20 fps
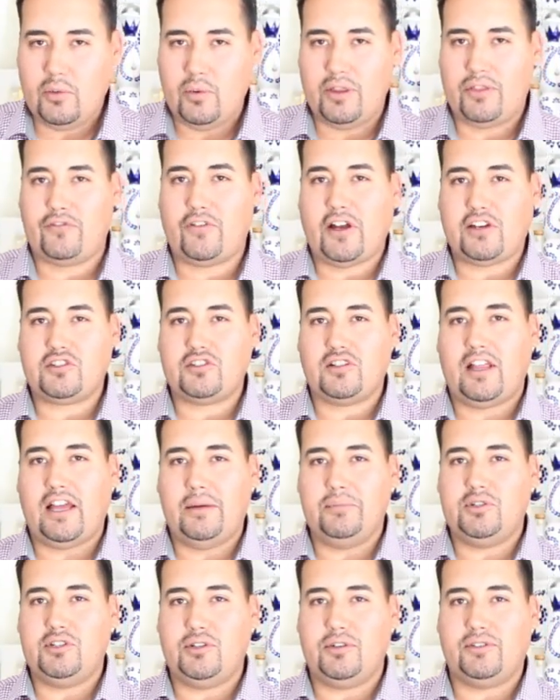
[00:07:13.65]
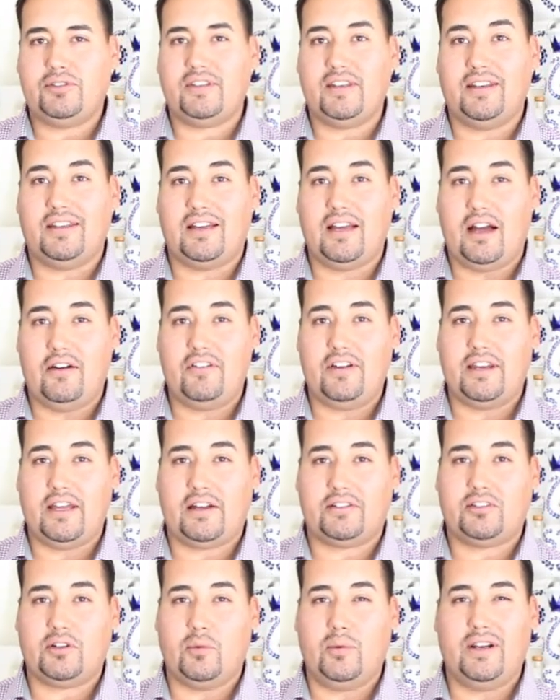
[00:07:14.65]
with fresh lime juice and agave
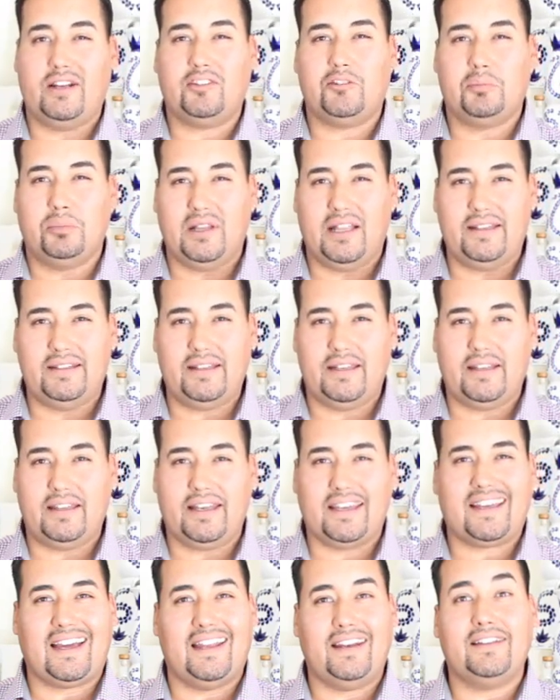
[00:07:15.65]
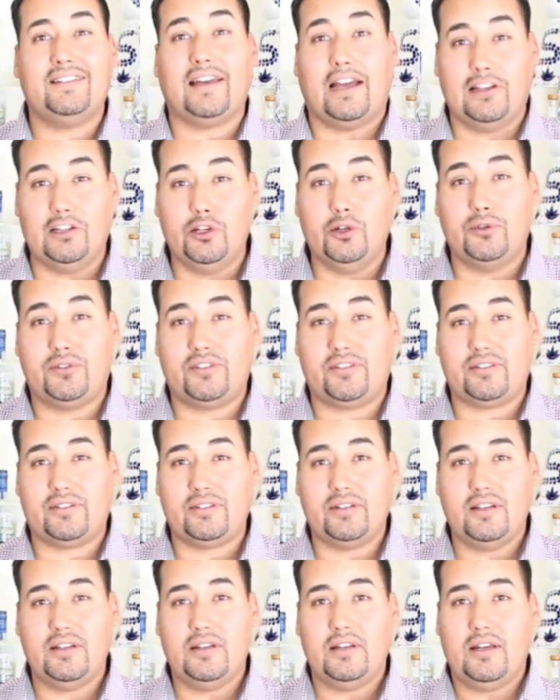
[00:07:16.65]
nectar, when it's blended, it kind of
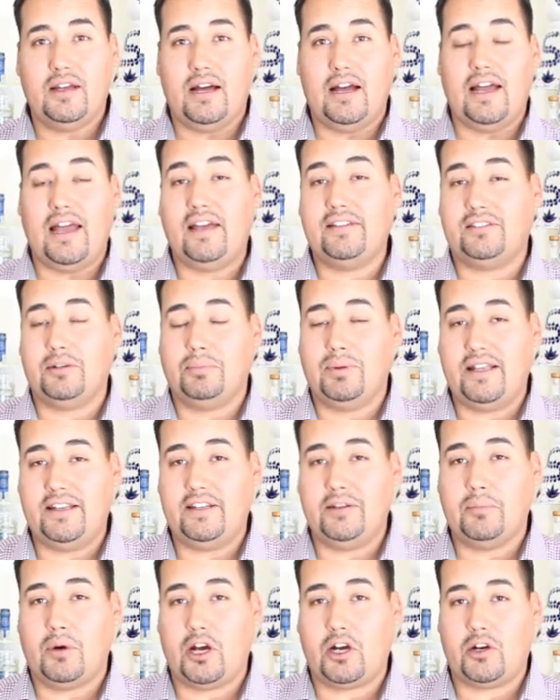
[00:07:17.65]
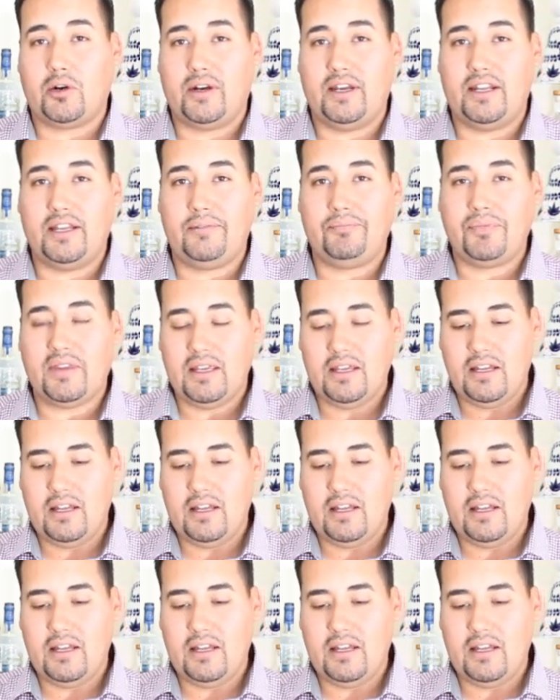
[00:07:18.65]
dilutes as a blended margarita.